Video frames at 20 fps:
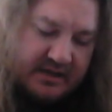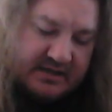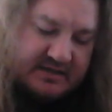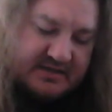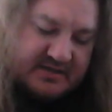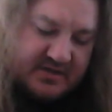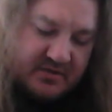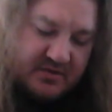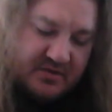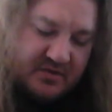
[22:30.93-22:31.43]

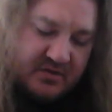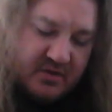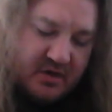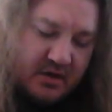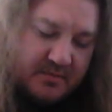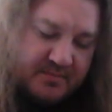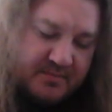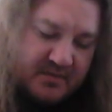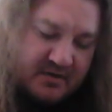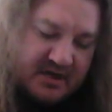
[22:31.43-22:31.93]
And so Luke
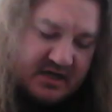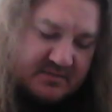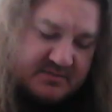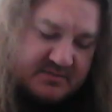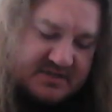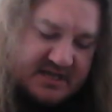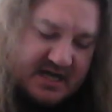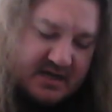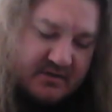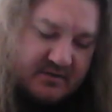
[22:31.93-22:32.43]
Harper
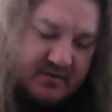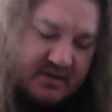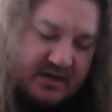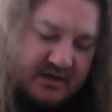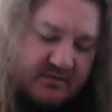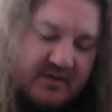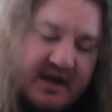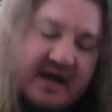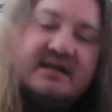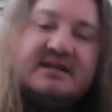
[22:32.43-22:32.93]
comes out,
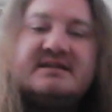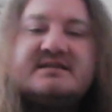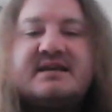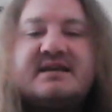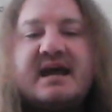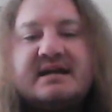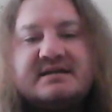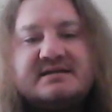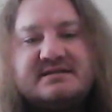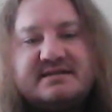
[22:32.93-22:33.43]
and Randy's
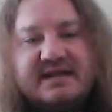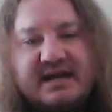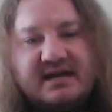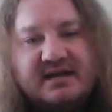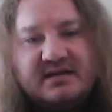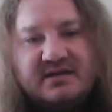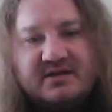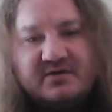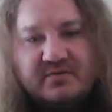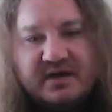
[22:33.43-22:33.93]
kind of
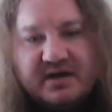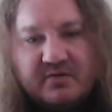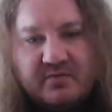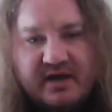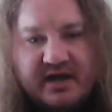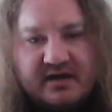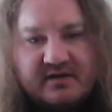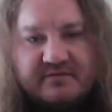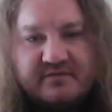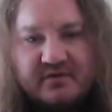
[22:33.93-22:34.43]
standing in the ring
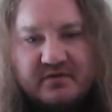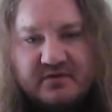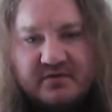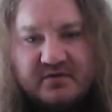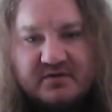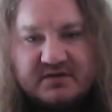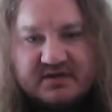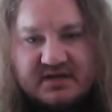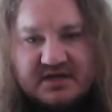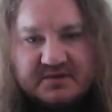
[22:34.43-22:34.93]
waiting for
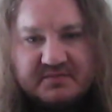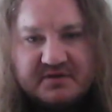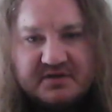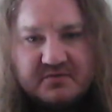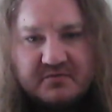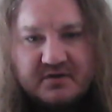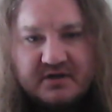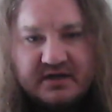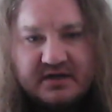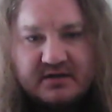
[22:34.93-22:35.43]
Luke to come in
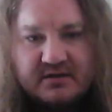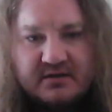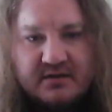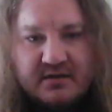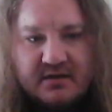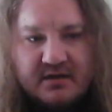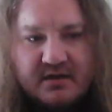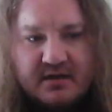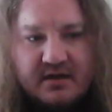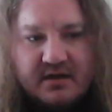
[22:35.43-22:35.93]
the ring.